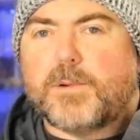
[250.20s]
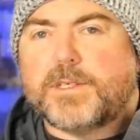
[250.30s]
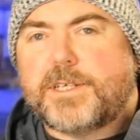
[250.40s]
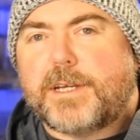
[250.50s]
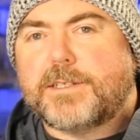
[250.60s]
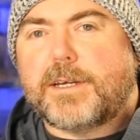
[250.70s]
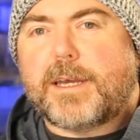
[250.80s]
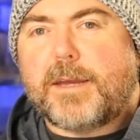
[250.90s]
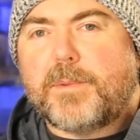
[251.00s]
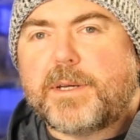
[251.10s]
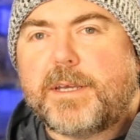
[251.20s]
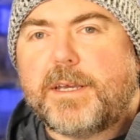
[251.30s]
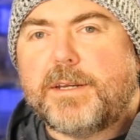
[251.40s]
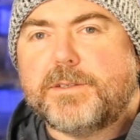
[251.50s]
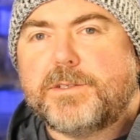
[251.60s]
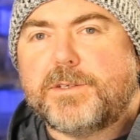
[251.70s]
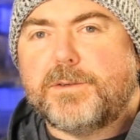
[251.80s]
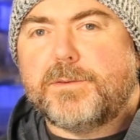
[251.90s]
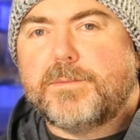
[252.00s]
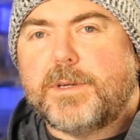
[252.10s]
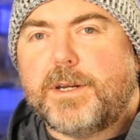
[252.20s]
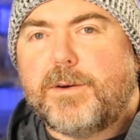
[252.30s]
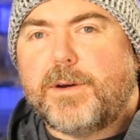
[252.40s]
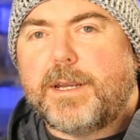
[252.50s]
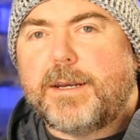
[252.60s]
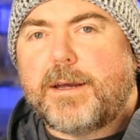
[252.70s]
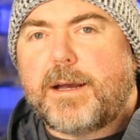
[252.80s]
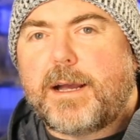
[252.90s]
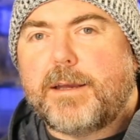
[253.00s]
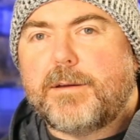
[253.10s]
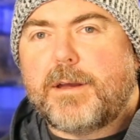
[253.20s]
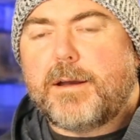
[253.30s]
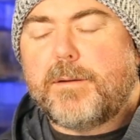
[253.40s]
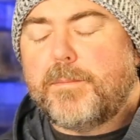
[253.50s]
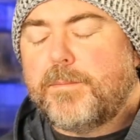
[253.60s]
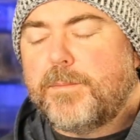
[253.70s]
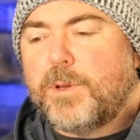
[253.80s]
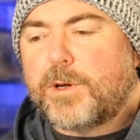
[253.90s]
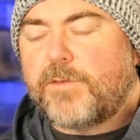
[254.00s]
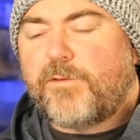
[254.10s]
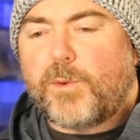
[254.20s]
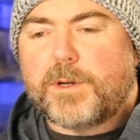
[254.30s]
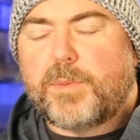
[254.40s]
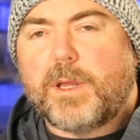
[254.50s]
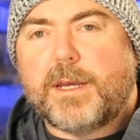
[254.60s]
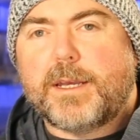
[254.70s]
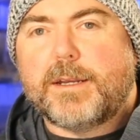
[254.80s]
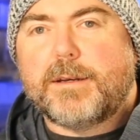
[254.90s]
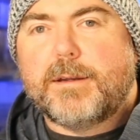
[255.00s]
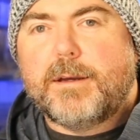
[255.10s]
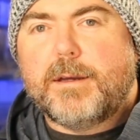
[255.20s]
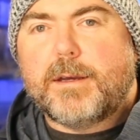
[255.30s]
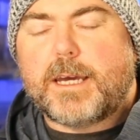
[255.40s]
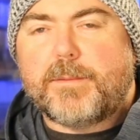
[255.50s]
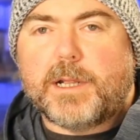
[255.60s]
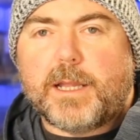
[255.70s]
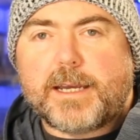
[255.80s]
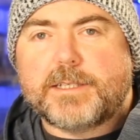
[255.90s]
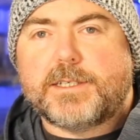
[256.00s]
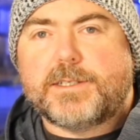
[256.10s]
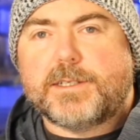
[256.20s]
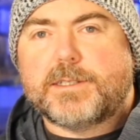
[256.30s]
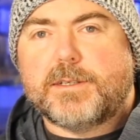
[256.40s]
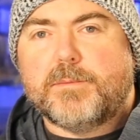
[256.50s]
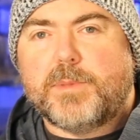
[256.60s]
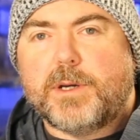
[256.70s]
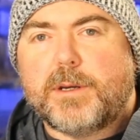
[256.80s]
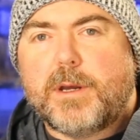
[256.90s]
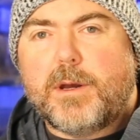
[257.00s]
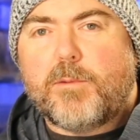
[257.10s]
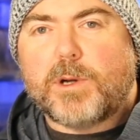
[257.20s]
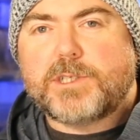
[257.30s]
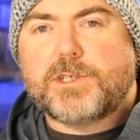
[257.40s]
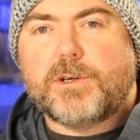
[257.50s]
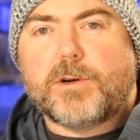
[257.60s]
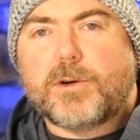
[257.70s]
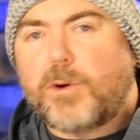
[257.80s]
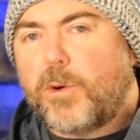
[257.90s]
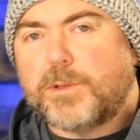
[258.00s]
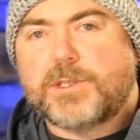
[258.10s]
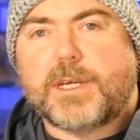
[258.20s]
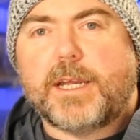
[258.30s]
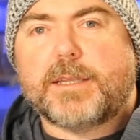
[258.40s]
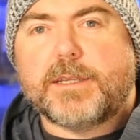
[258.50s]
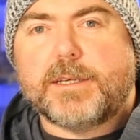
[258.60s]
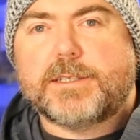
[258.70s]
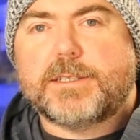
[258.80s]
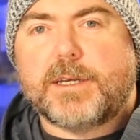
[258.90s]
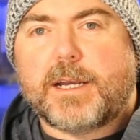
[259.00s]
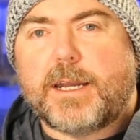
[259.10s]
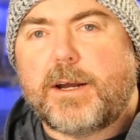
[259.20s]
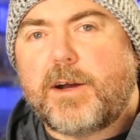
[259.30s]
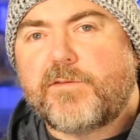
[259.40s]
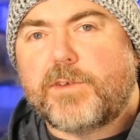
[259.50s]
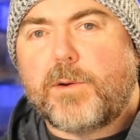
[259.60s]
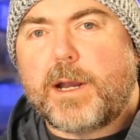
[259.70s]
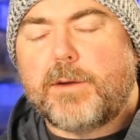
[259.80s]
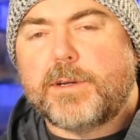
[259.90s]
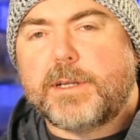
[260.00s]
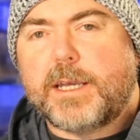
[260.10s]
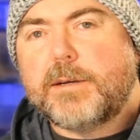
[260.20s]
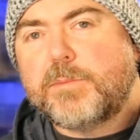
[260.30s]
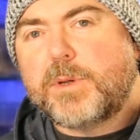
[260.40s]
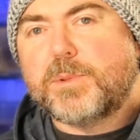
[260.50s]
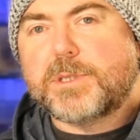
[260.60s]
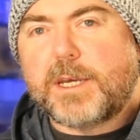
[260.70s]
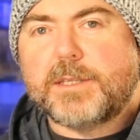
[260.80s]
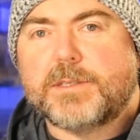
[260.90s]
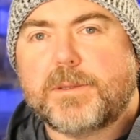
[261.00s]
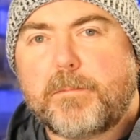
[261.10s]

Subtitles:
sounds like a game I can get into, you know, and I am looking forward to playing it kind of on a legacy system, but what's your goals to get this kind of off the ground and get it in people's hands?